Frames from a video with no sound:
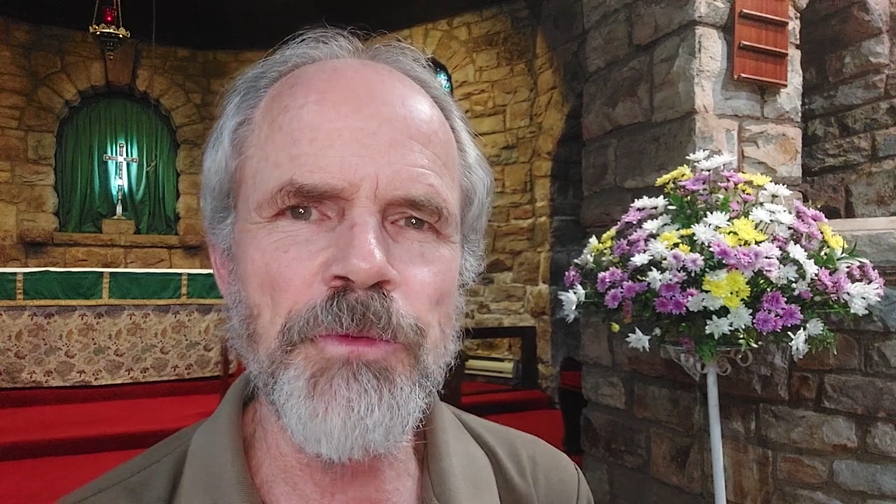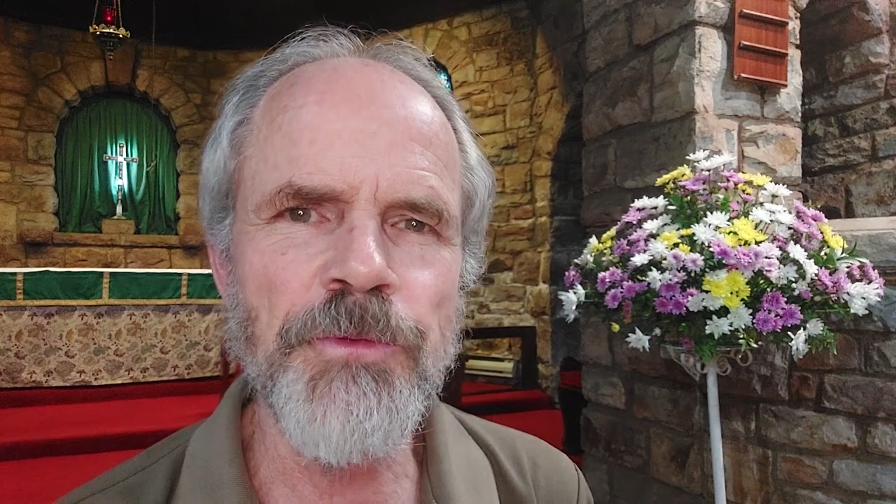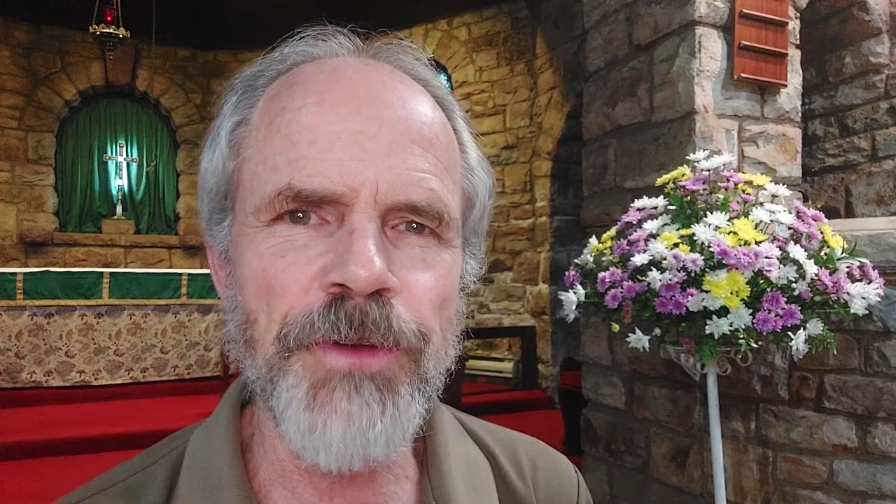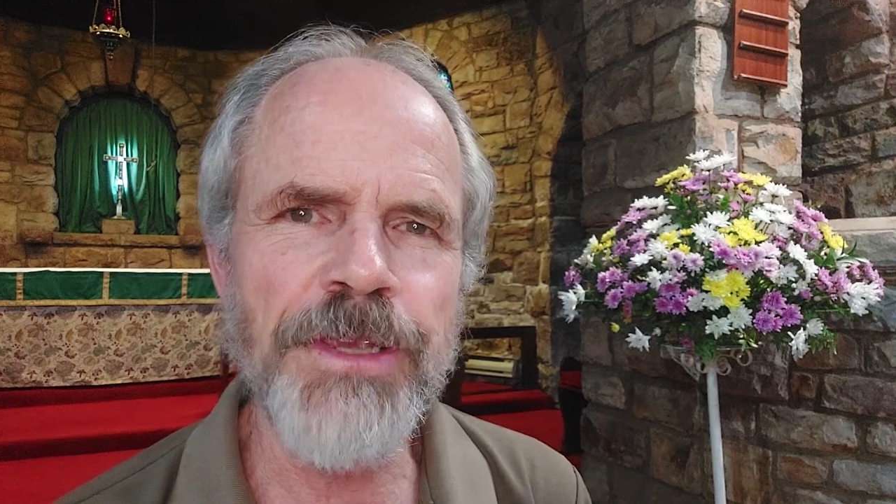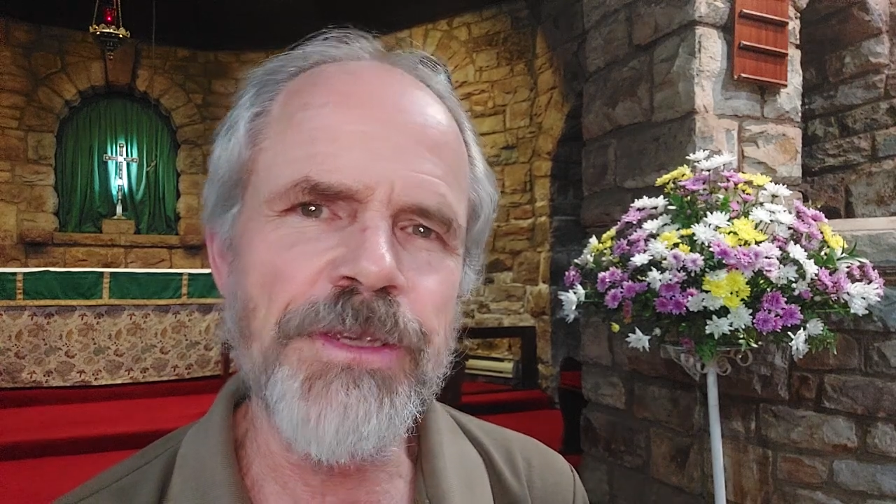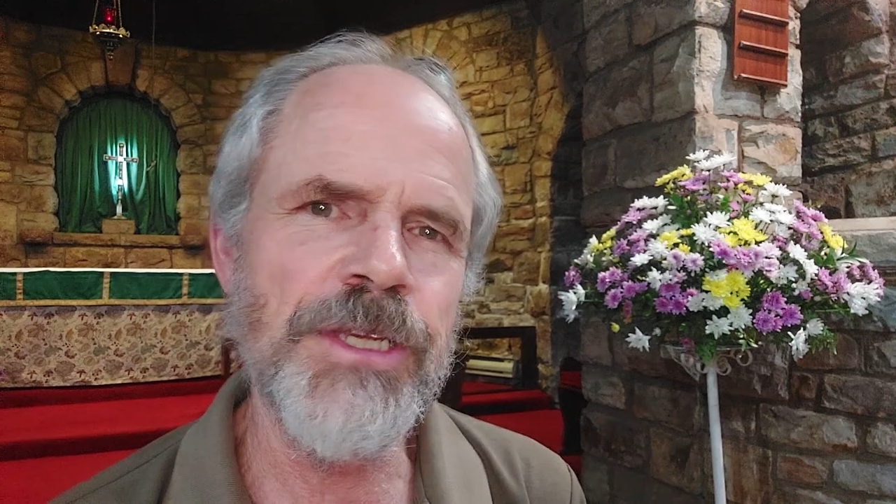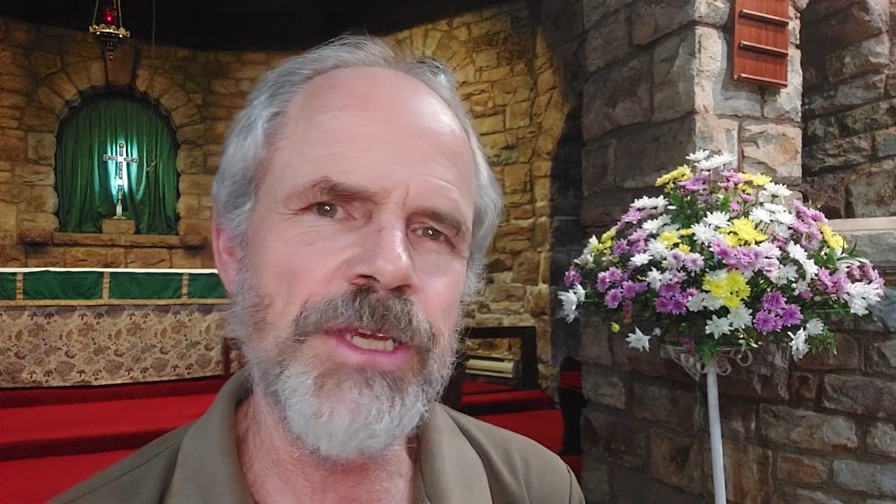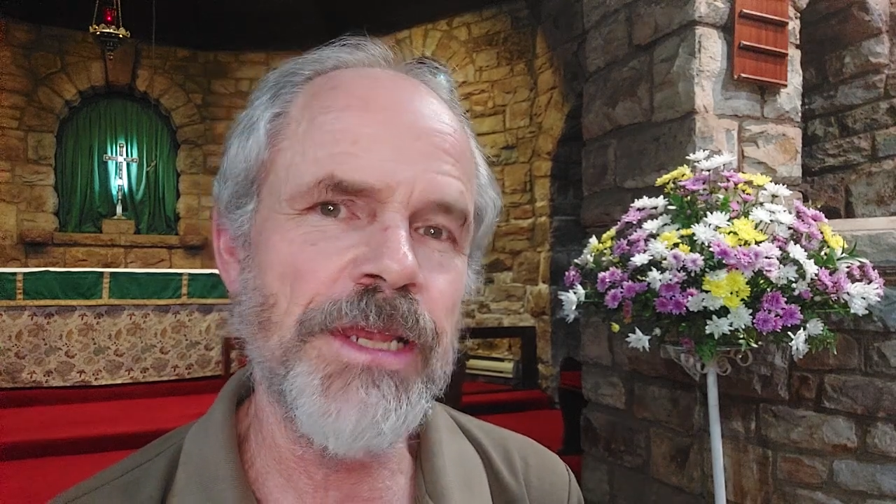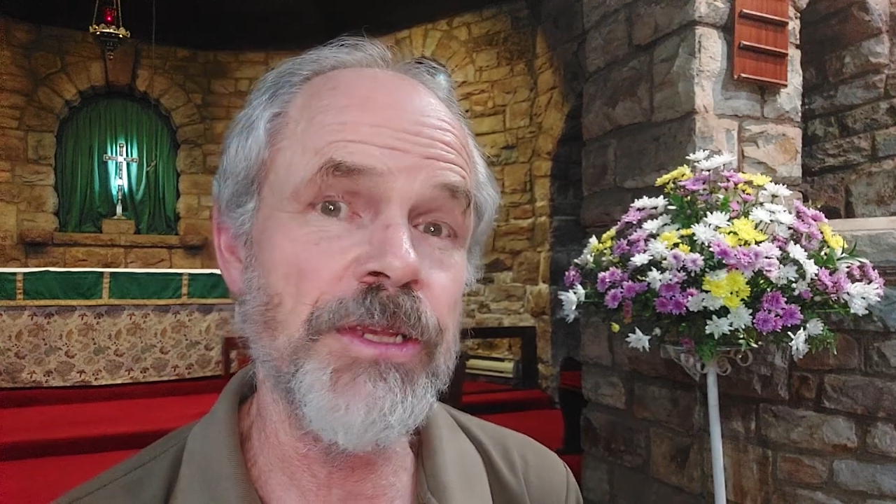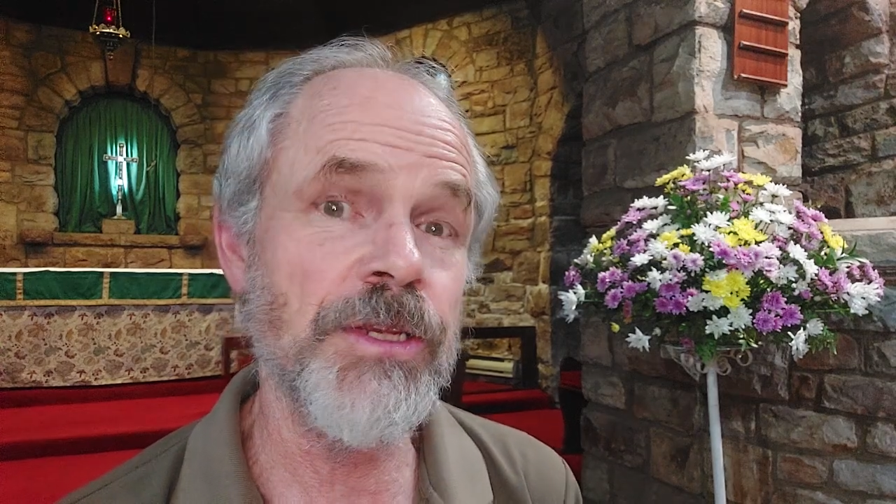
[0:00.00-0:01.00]
and facing
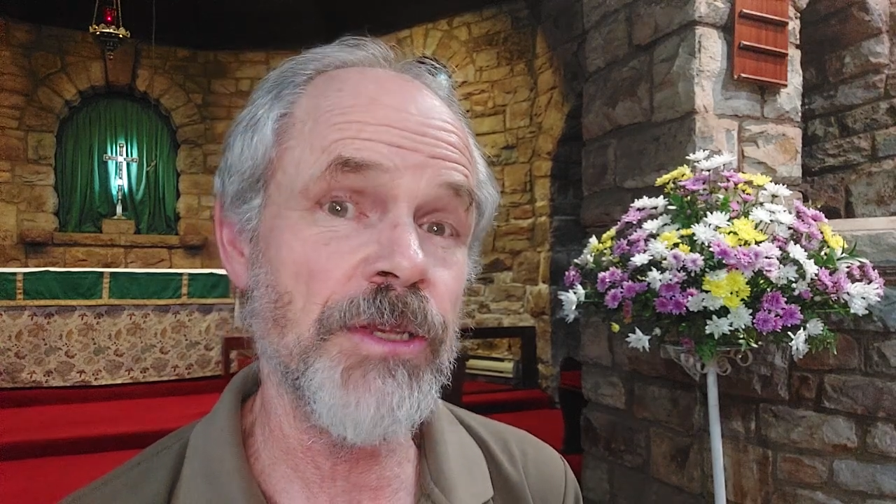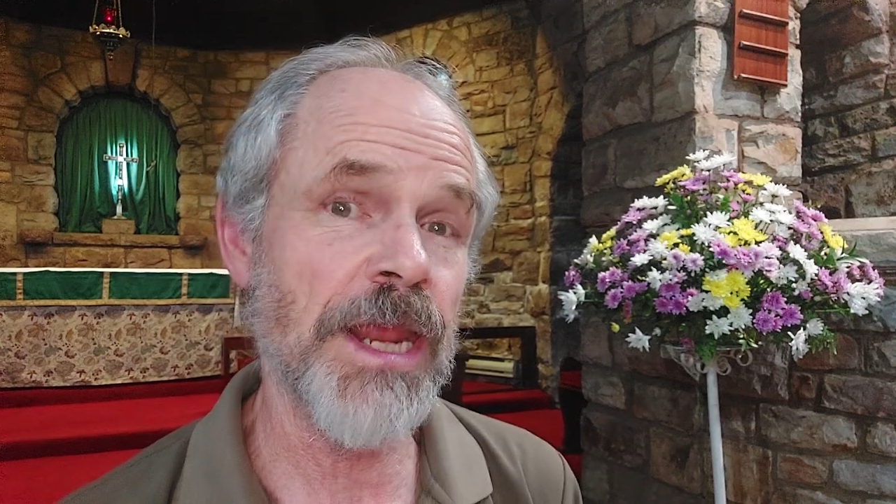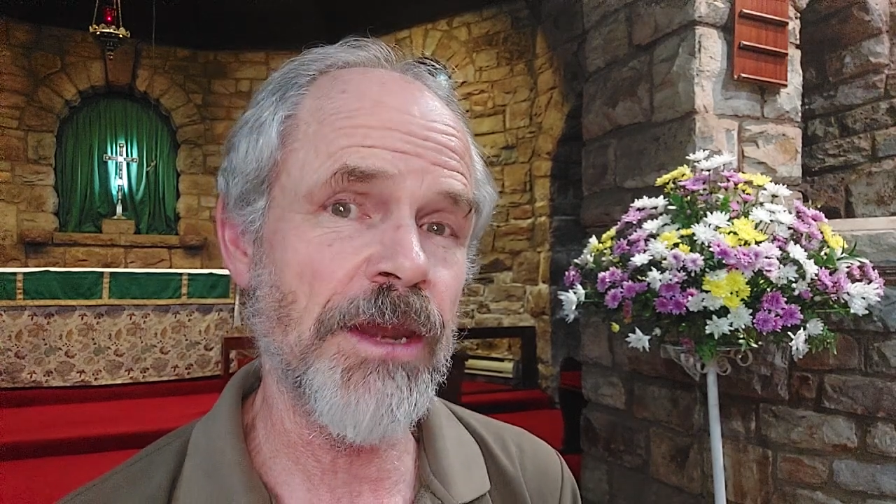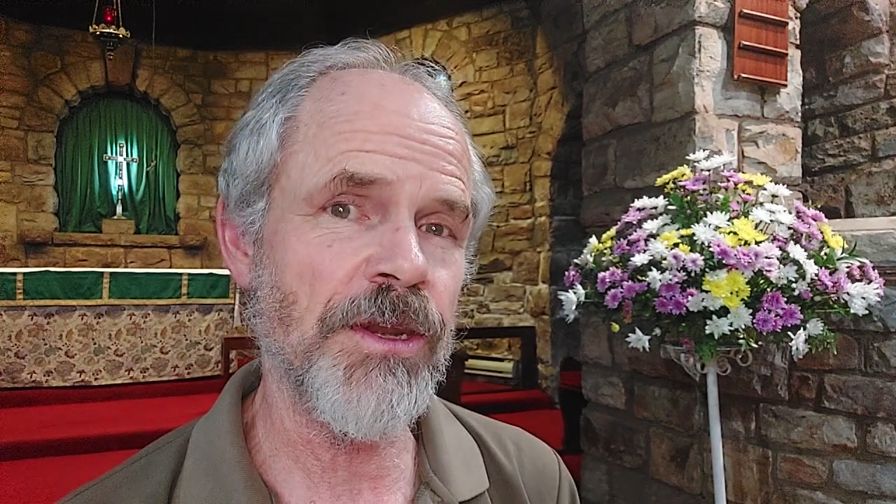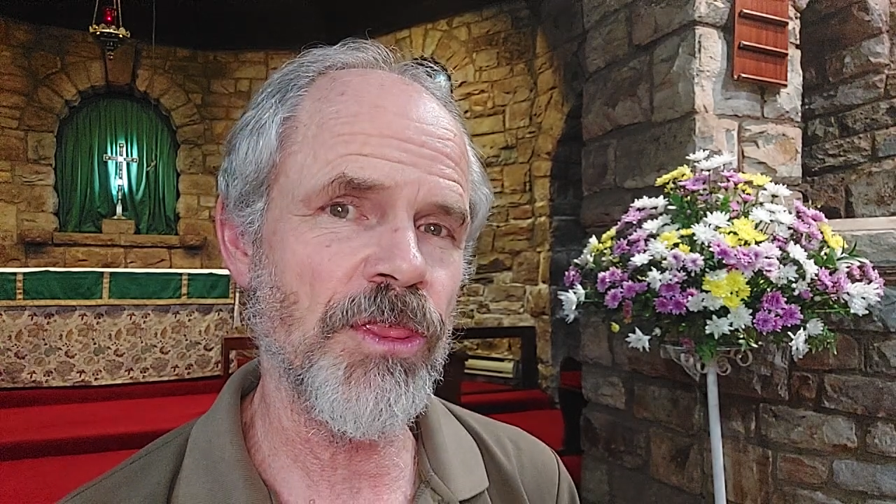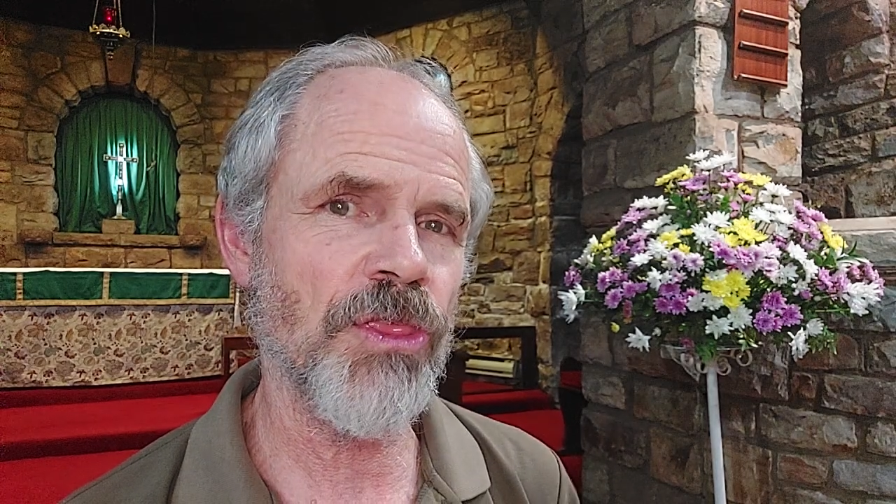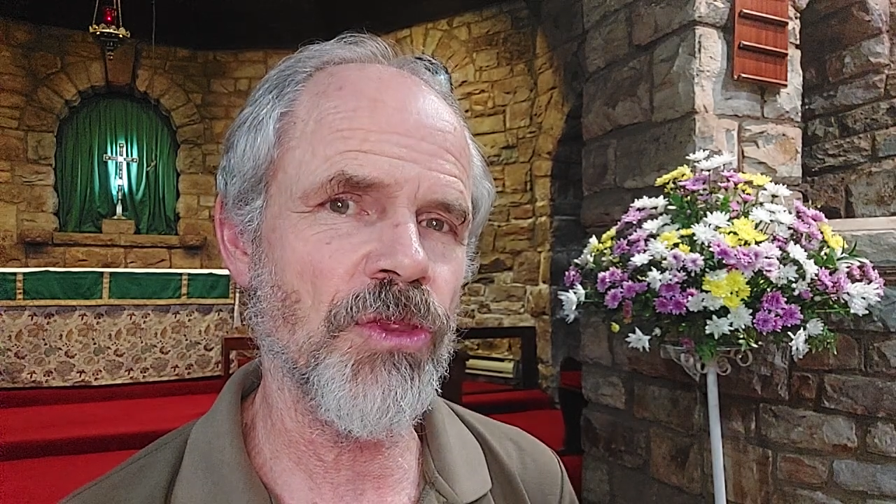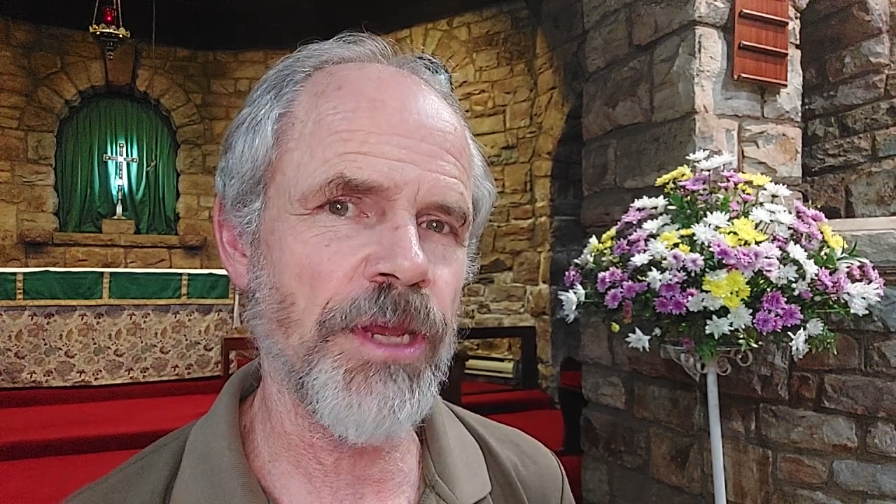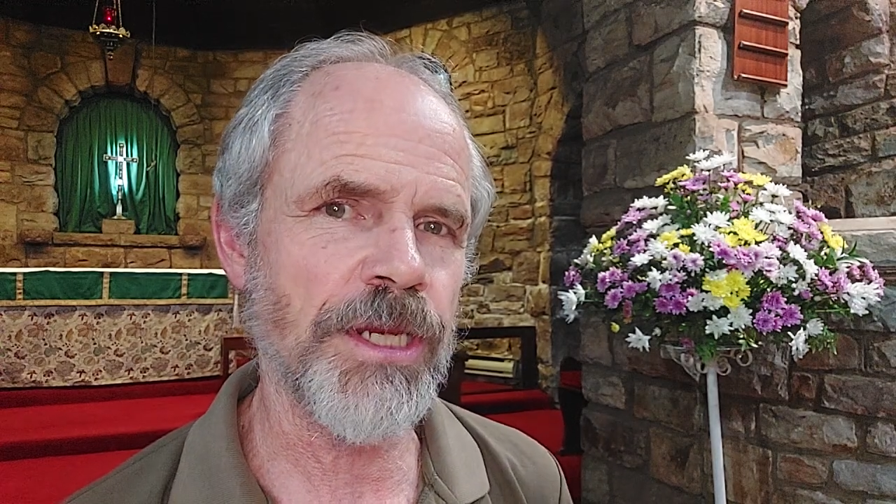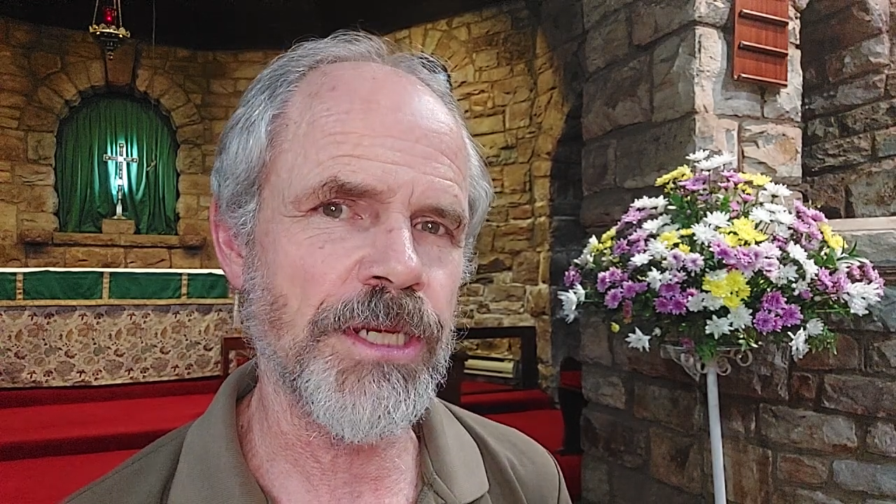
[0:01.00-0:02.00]
challenges and under
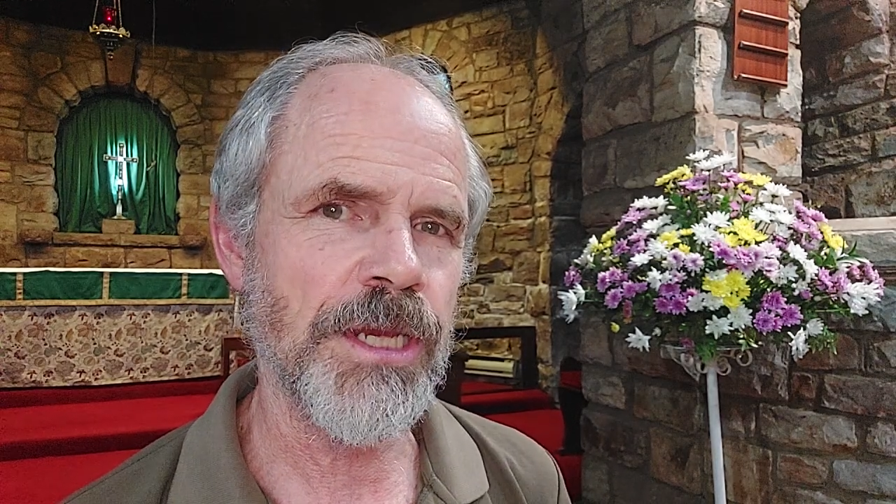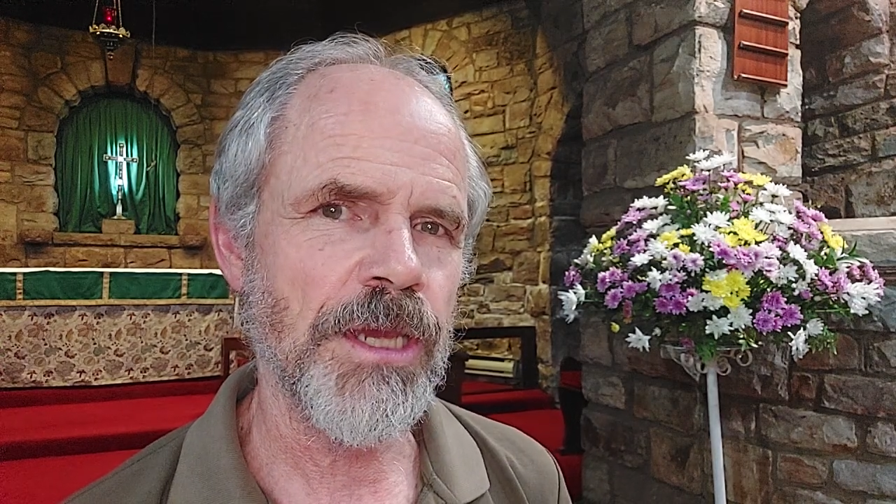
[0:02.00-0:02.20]
threat,